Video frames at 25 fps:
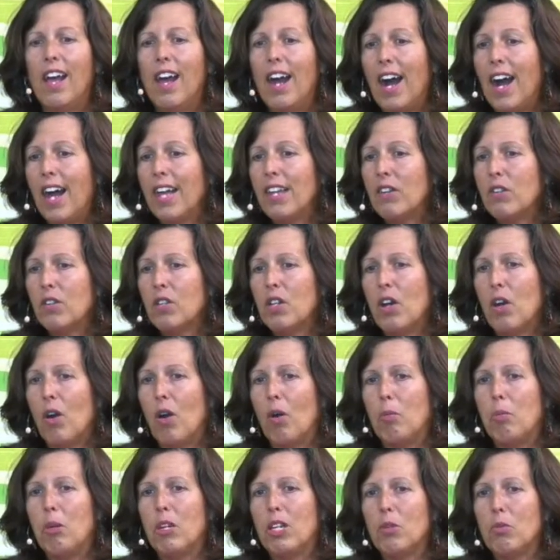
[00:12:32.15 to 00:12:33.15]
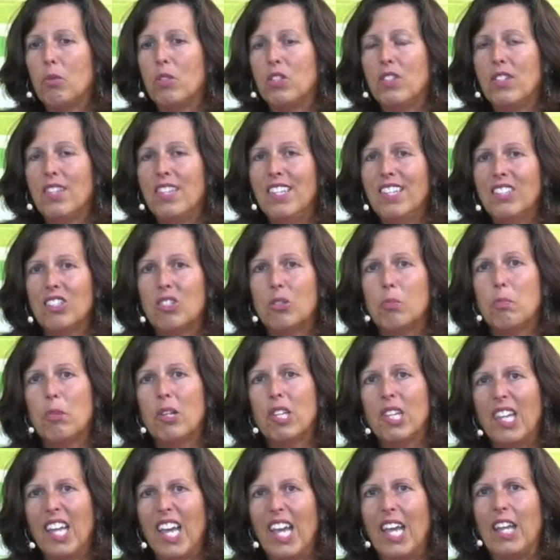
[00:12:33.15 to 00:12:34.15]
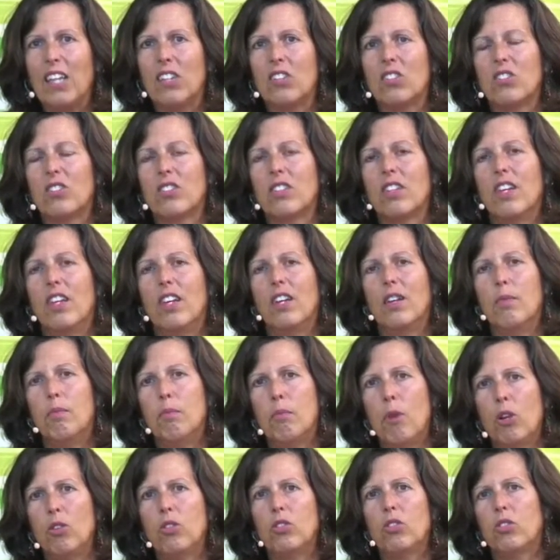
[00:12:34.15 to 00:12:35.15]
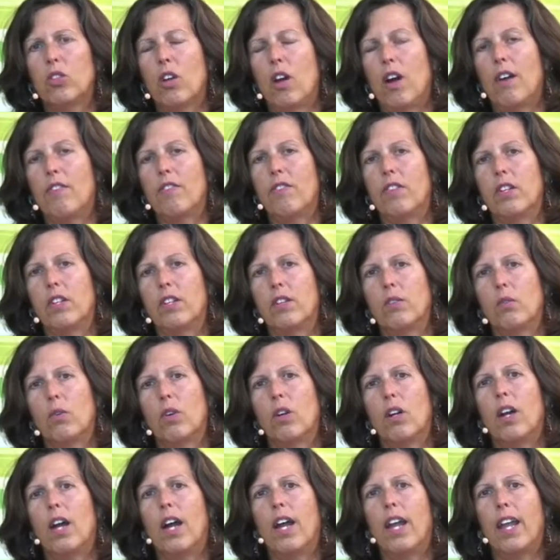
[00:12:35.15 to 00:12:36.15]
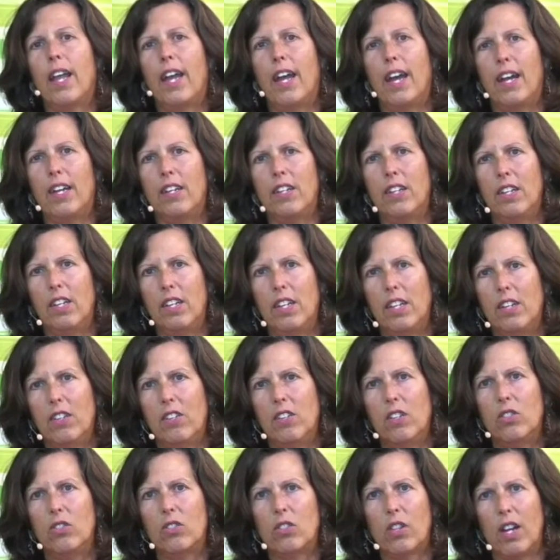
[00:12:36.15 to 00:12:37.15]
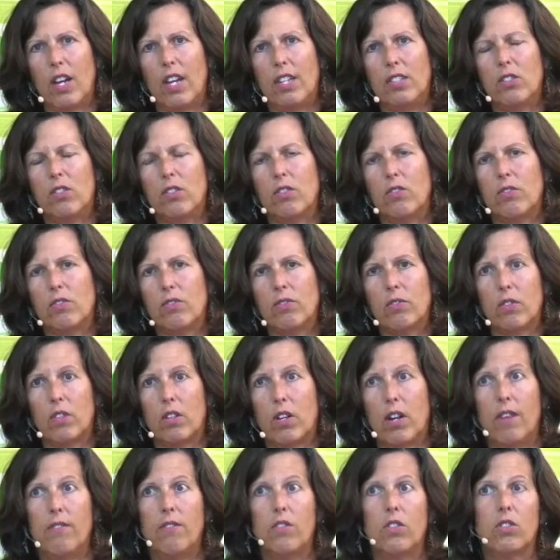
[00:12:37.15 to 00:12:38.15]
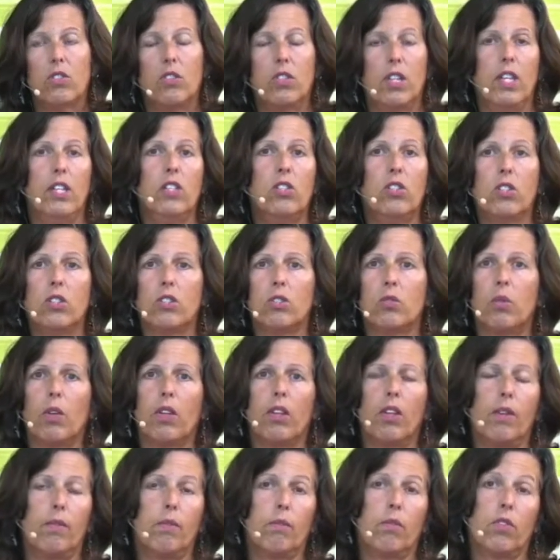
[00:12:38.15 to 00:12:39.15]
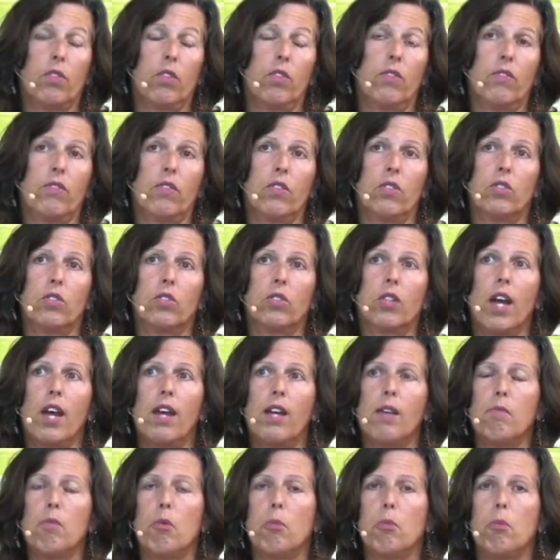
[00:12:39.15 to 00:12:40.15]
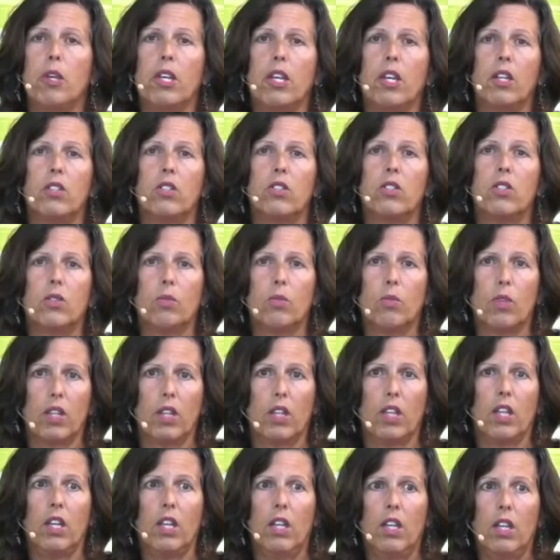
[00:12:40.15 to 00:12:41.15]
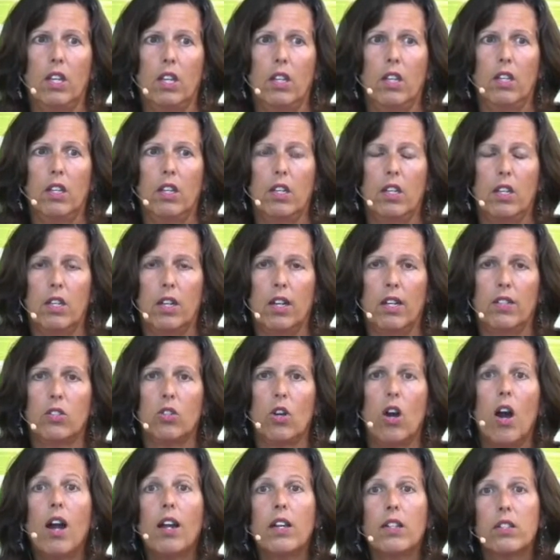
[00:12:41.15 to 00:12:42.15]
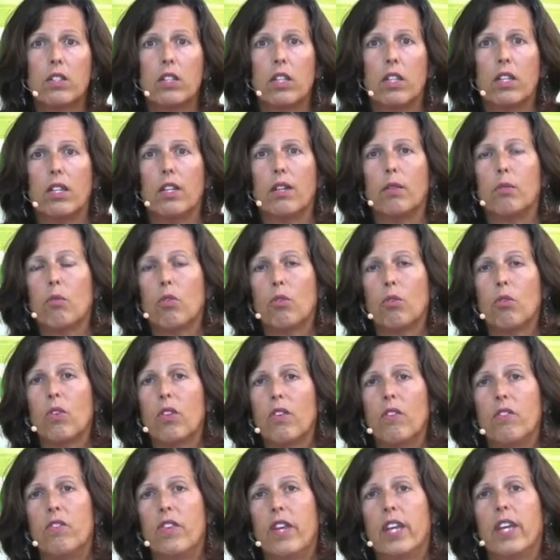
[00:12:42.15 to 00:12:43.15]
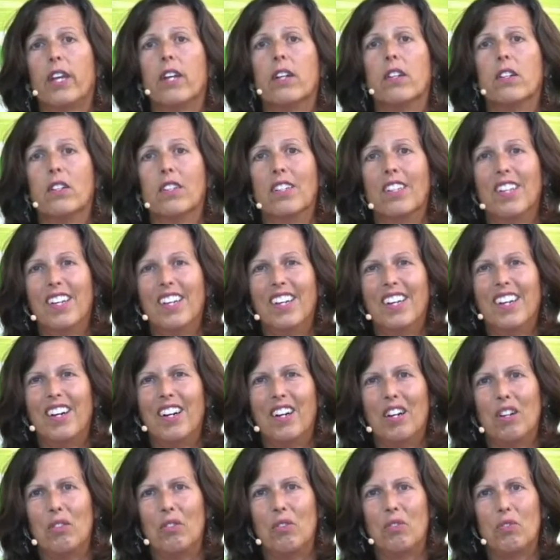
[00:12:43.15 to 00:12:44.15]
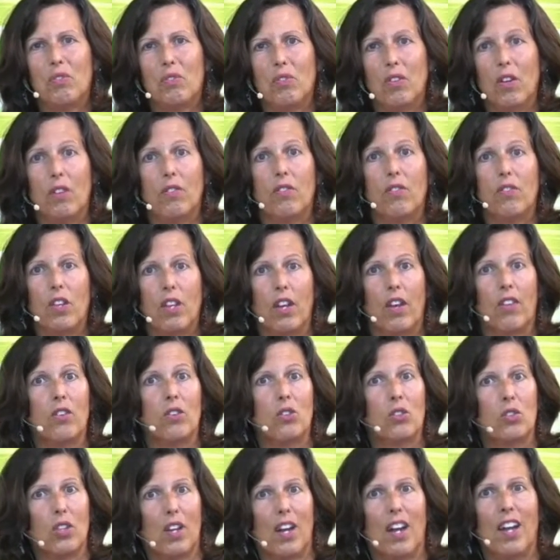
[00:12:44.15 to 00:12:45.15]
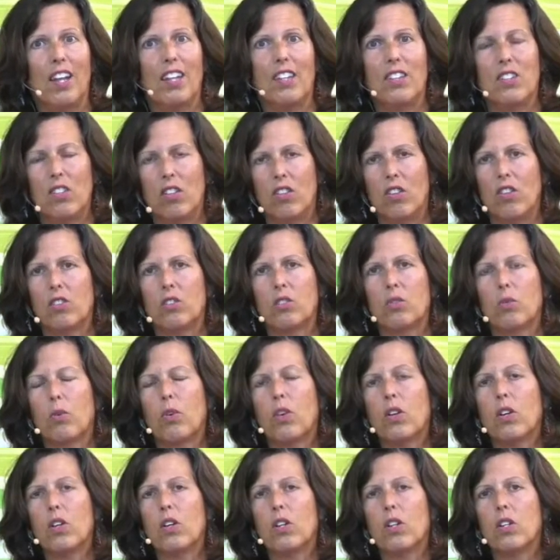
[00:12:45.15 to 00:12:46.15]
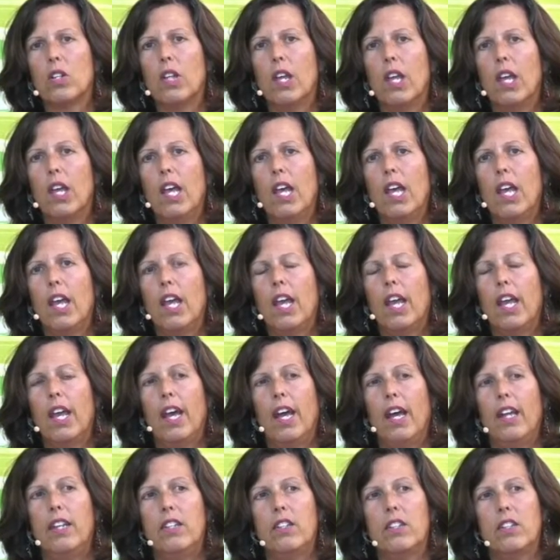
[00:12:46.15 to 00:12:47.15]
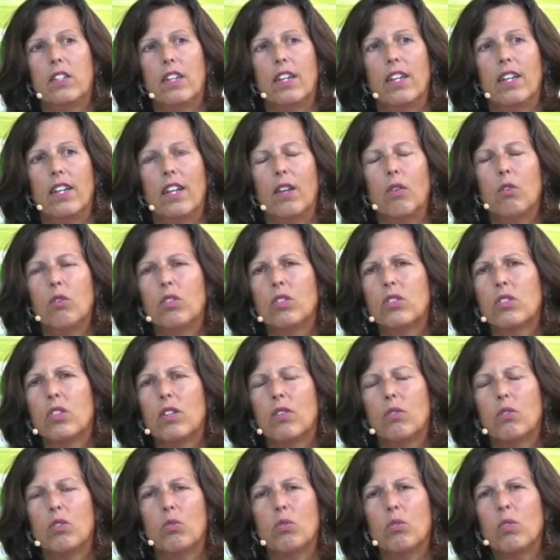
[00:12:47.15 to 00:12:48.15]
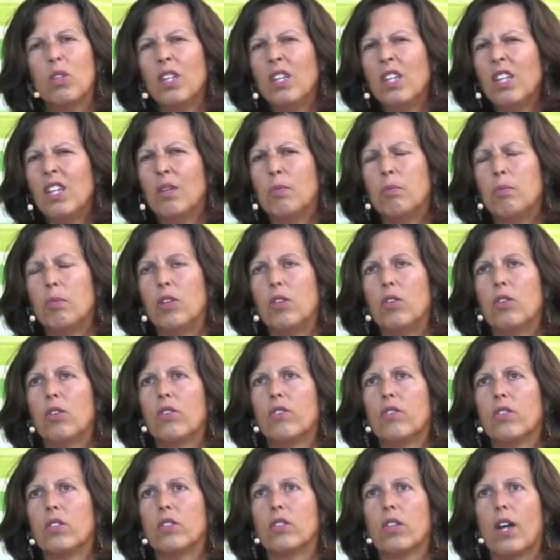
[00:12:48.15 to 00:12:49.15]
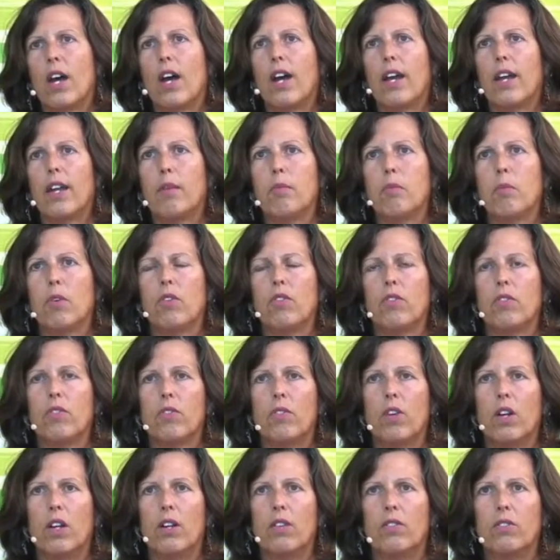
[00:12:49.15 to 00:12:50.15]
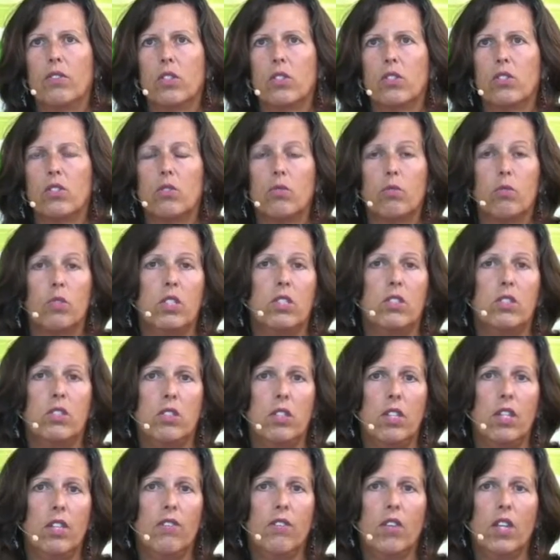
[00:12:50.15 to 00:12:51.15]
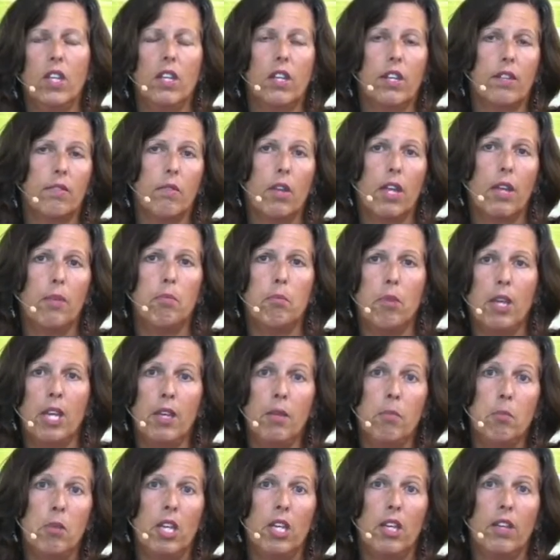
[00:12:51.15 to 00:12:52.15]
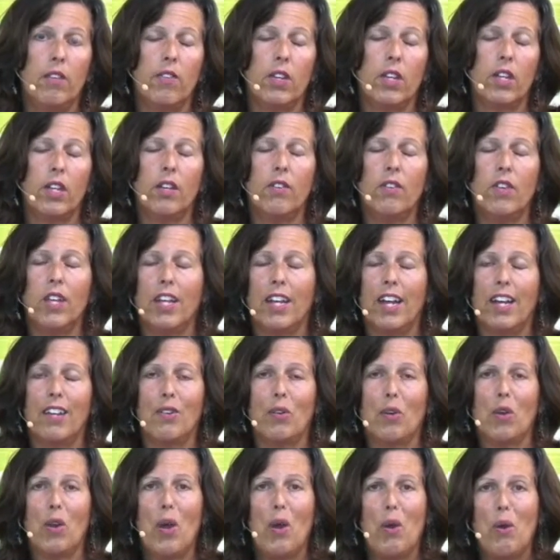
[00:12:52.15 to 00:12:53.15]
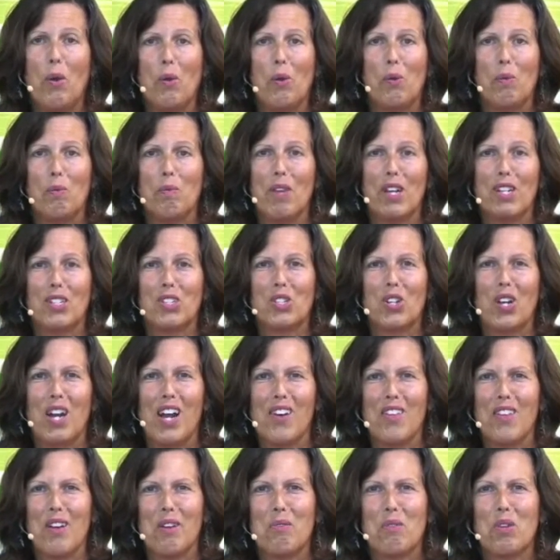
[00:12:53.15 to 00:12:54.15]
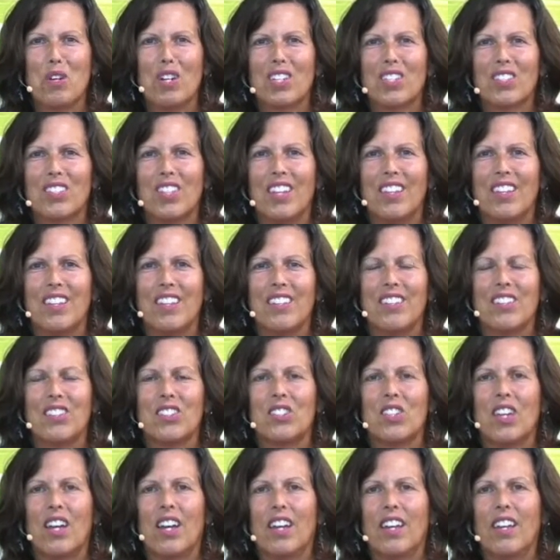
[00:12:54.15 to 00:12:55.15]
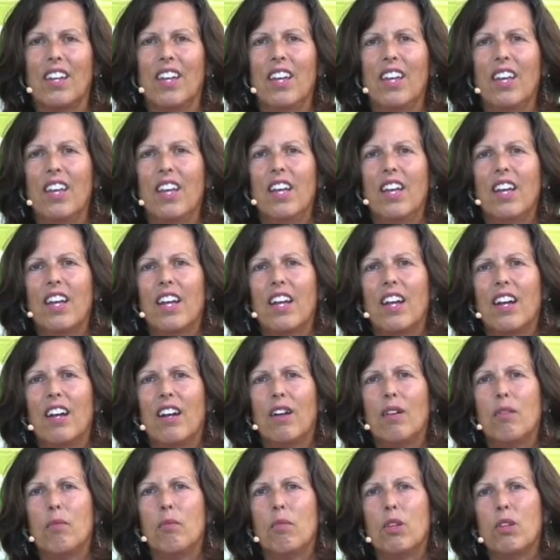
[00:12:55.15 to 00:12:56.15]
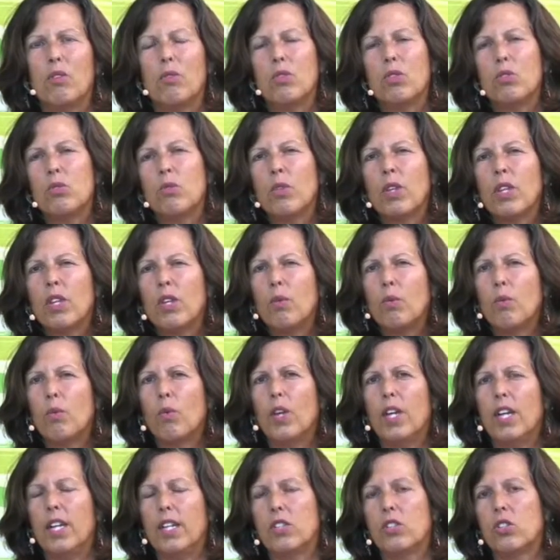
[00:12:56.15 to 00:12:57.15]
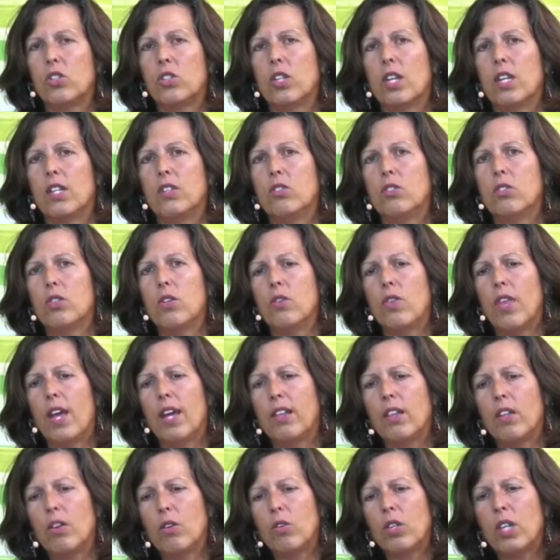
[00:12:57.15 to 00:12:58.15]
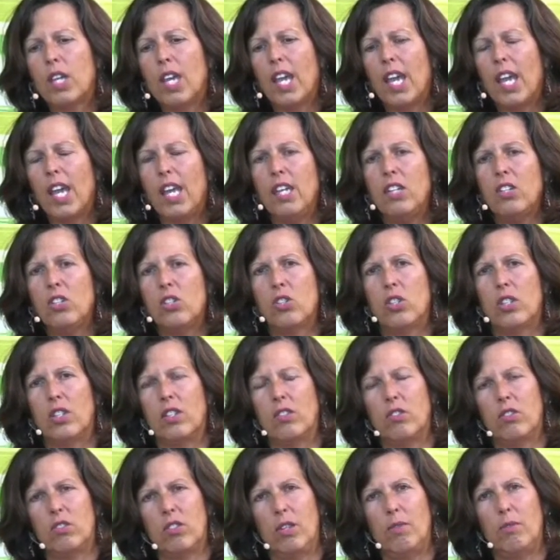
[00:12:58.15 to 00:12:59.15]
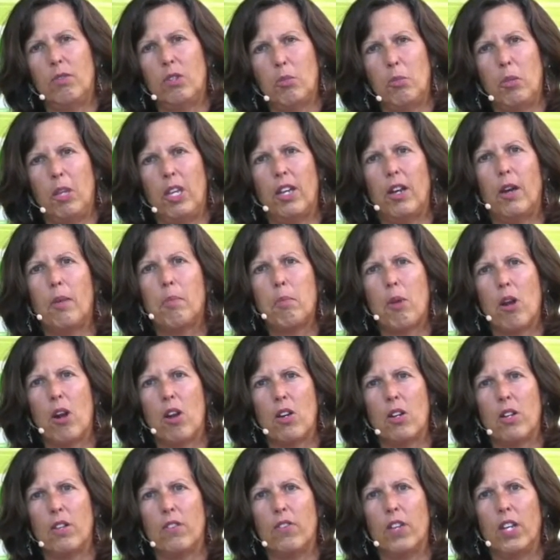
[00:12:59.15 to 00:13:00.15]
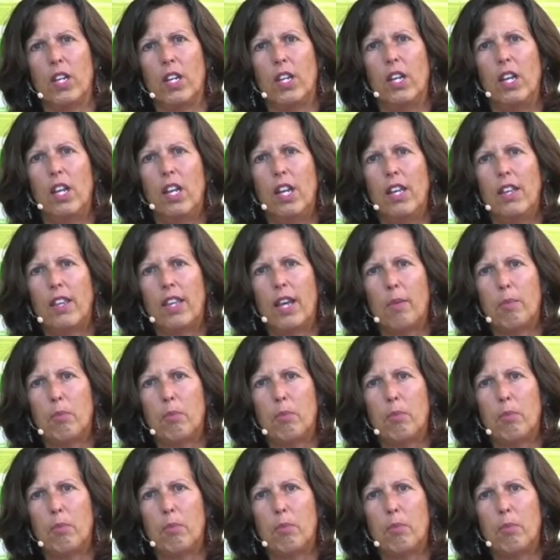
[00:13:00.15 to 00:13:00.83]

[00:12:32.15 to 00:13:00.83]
I don't know, but it was this place most often where I had these kinds of conversations with him for the first time and began to really talk to him through the veil of the other side to this world. And it was really a beautiful time of just receiving and maybe even giving. I don't know. I'm not sure how that works on the other side. But it was really rich. And so that location seemed to be a part of it, that